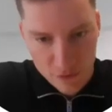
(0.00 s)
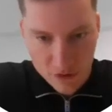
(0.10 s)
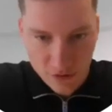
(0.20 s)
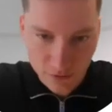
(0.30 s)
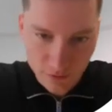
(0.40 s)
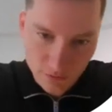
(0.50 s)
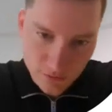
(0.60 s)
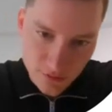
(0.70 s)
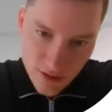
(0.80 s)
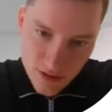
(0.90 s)
tunnel,
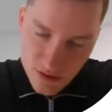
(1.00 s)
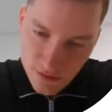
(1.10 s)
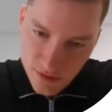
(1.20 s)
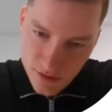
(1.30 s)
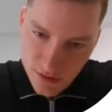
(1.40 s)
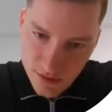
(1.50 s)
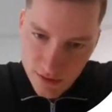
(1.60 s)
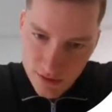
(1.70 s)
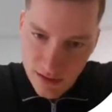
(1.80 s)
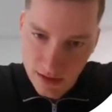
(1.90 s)
as you can see
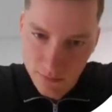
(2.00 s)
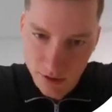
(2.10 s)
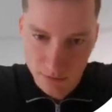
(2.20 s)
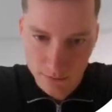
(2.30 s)
at the bottom.